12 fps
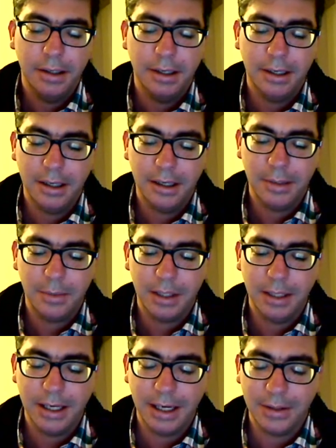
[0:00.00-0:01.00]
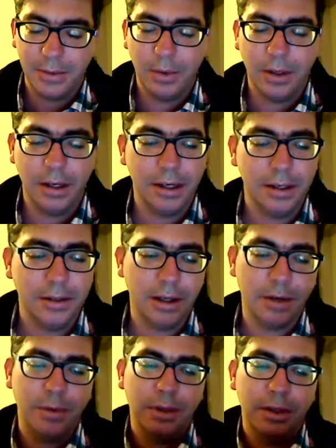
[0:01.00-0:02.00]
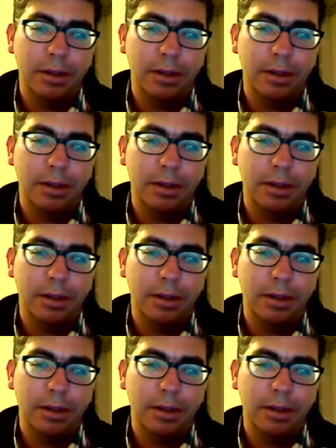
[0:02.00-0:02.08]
than the other one, like with